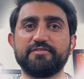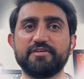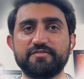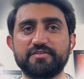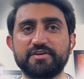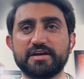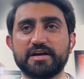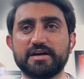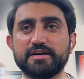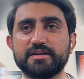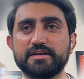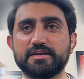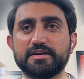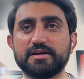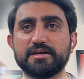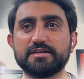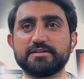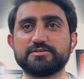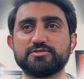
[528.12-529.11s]
50
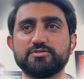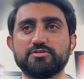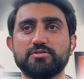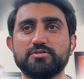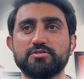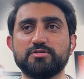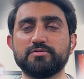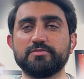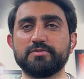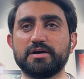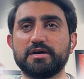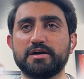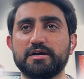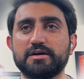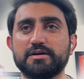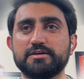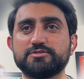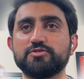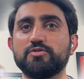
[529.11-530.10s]
articles. So
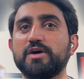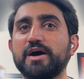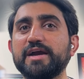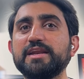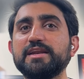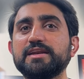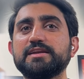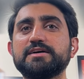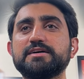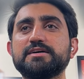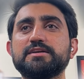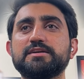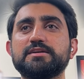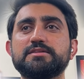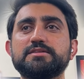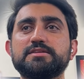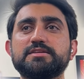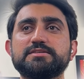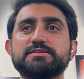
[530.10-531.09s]
I
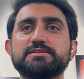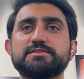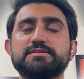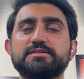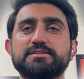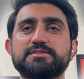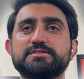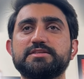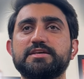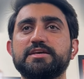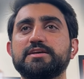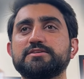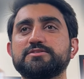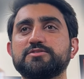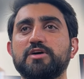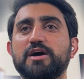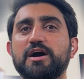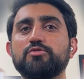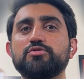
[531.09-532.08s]
learned this thing.
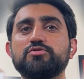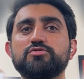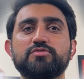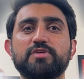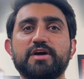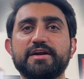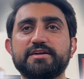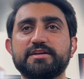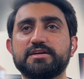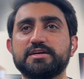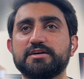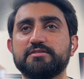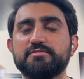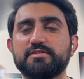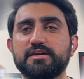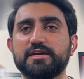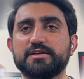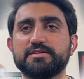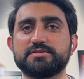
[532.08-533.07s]
So how to write a
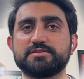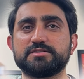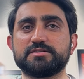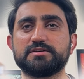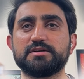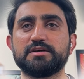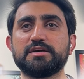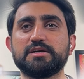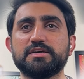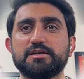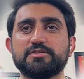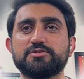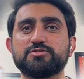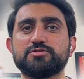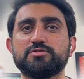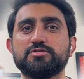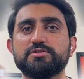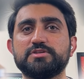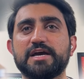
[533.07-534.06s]
cover letter.
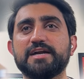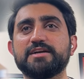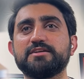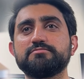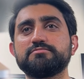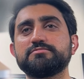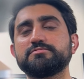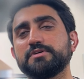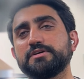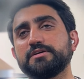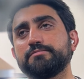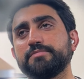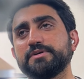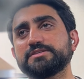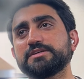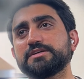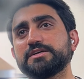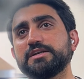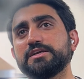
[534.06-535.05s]
So that
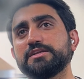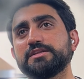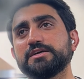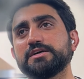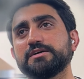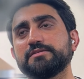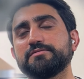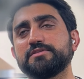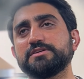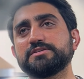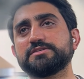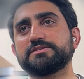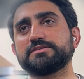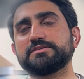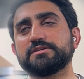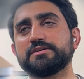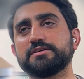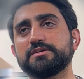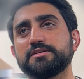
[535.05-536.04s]
basically
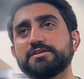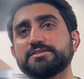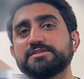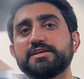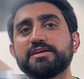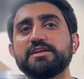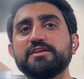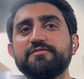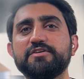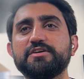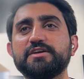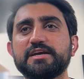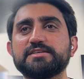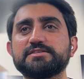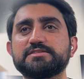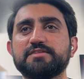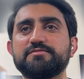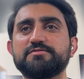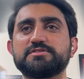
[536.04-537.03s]
the
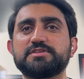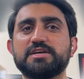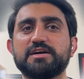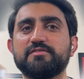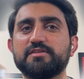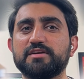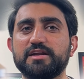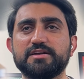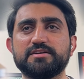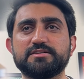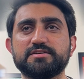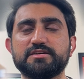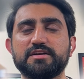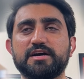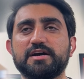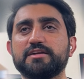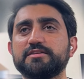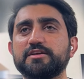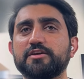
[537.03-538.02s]
significance of this cover
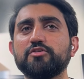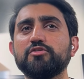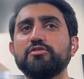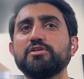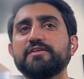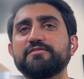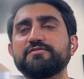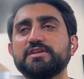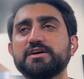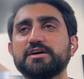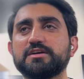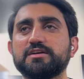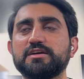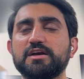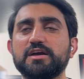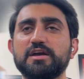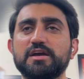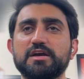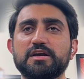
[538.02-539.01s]
letter, or the role of the
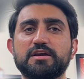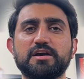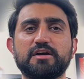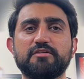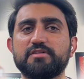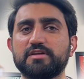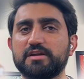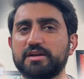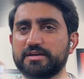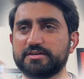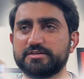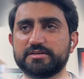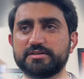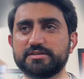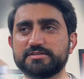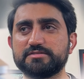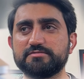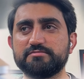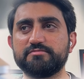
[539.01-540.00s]
cover
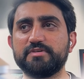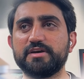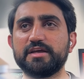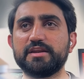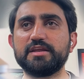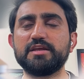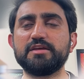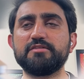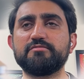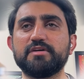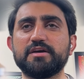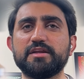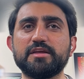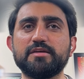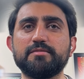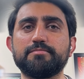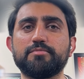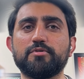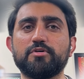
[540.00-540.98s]
letter, is very,
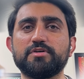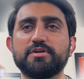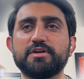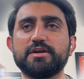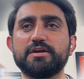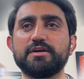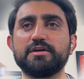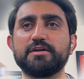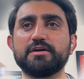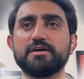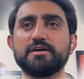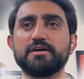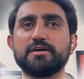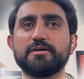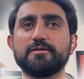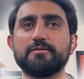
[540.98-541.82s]
very important